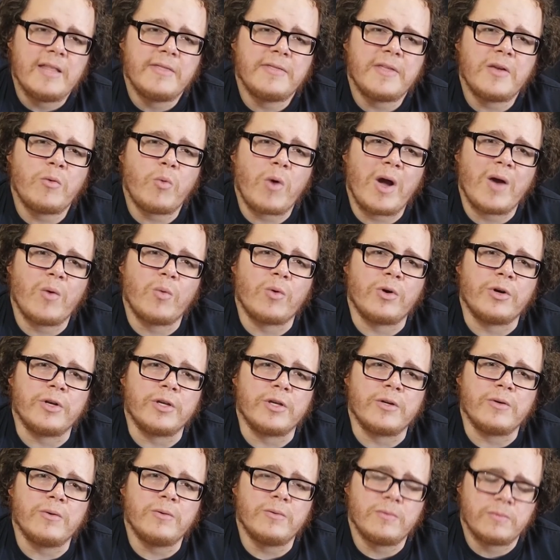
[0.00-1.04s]
Then why weren't
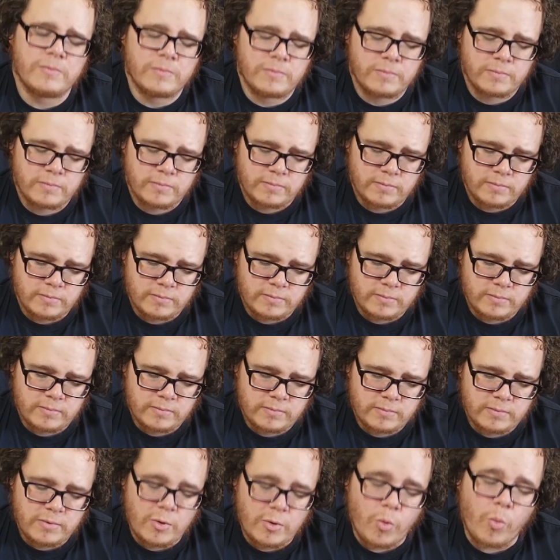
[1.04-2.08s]
you?
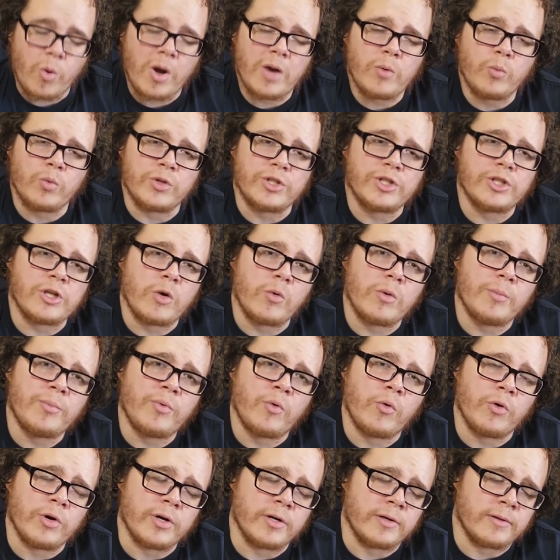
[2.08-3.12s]
What was so
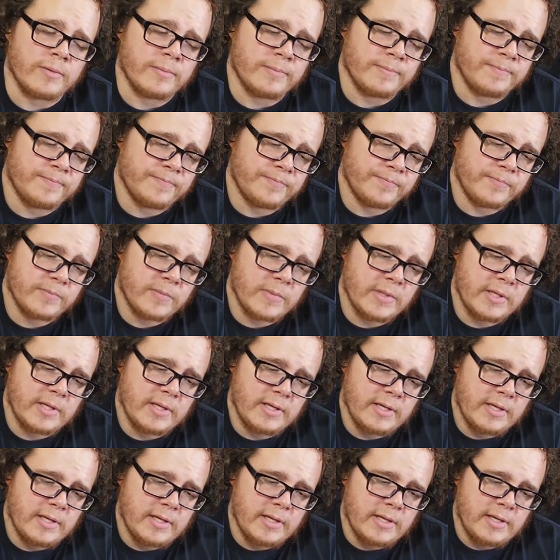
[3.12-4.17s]
important?
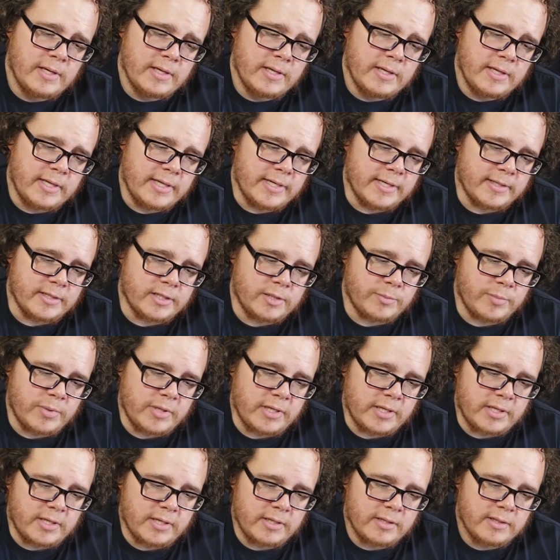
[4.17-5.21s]
He didn't
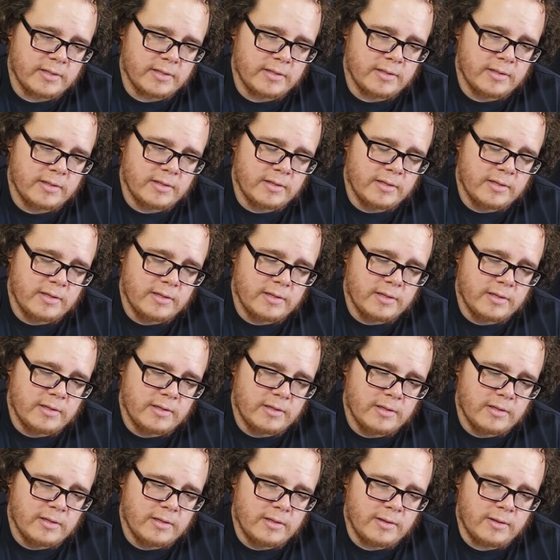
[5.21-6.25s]
speak.
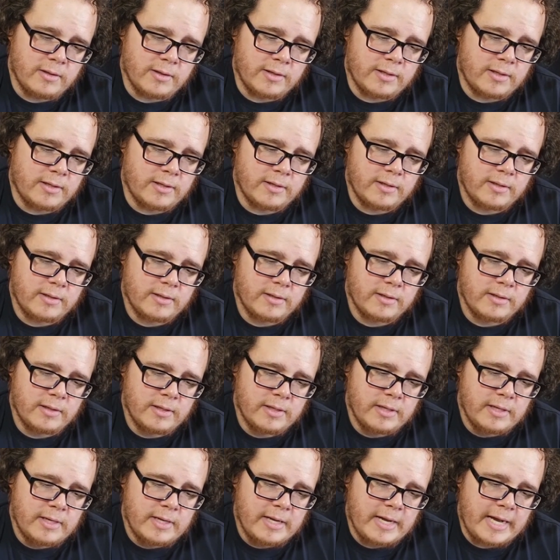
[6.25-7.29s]
Look,
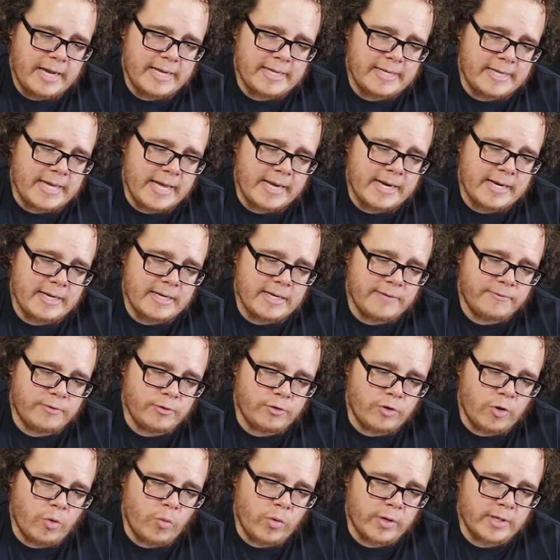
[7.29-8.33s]
I get it if you
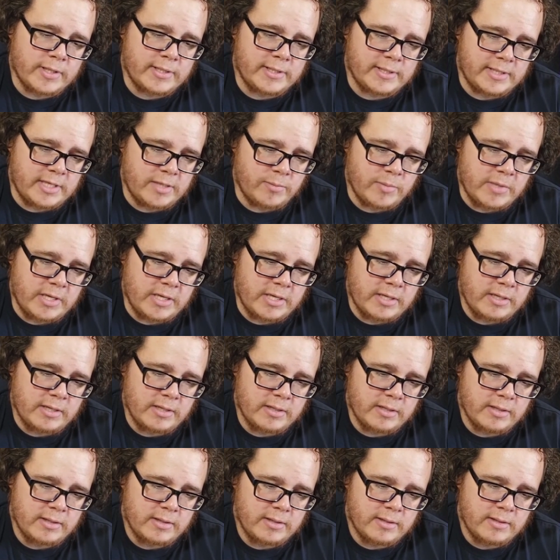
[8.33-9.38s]
don't want to see me,
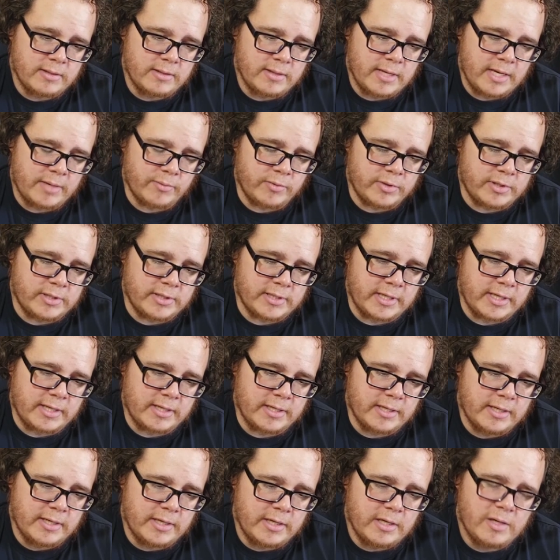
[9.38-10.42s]
Emery
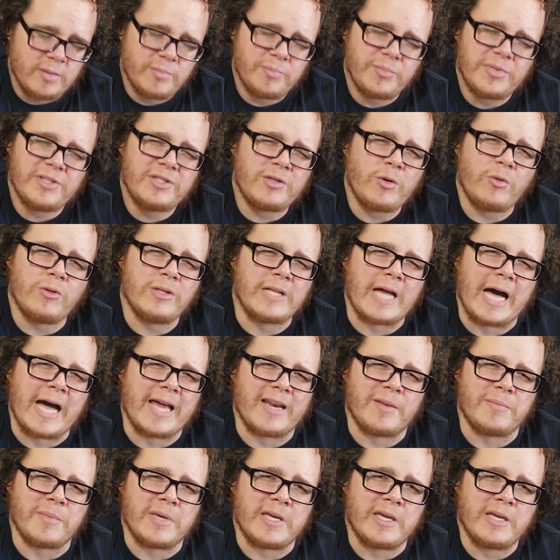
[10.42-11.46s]
said, but don't lie
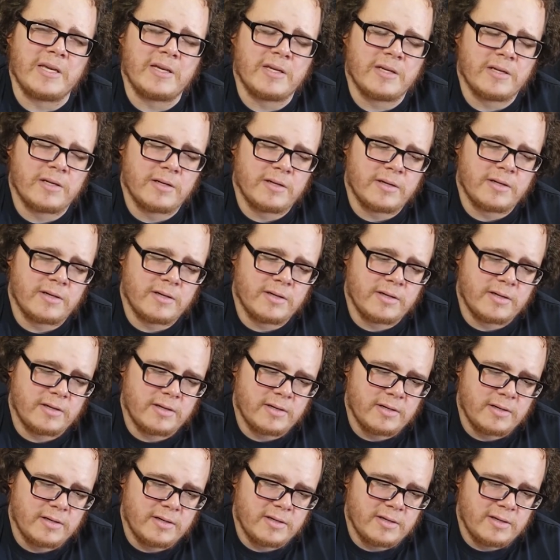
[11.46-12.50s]
to me.
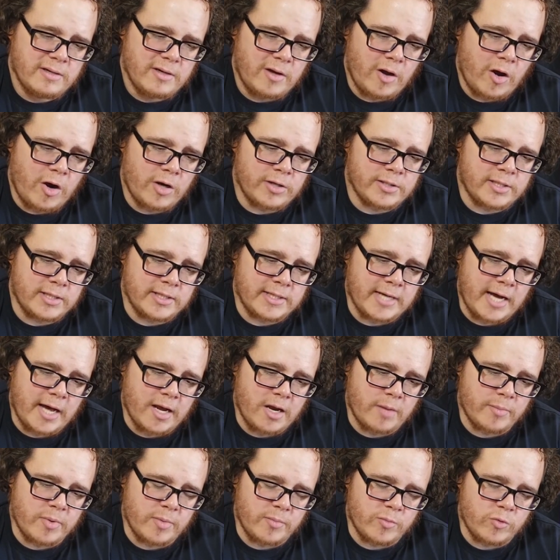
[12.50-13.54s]
Arson got
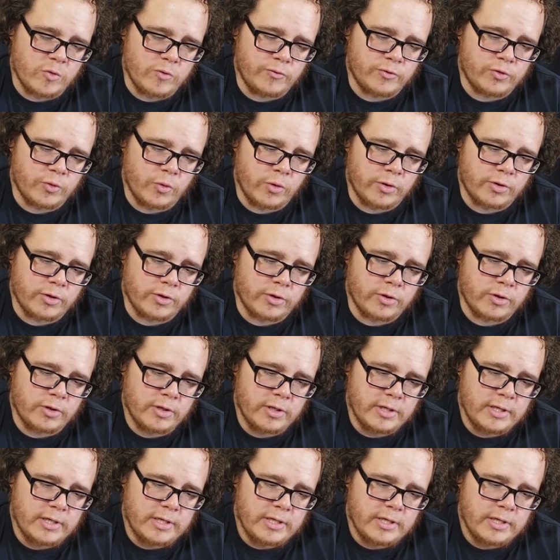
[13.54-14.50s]
up and moved toward her.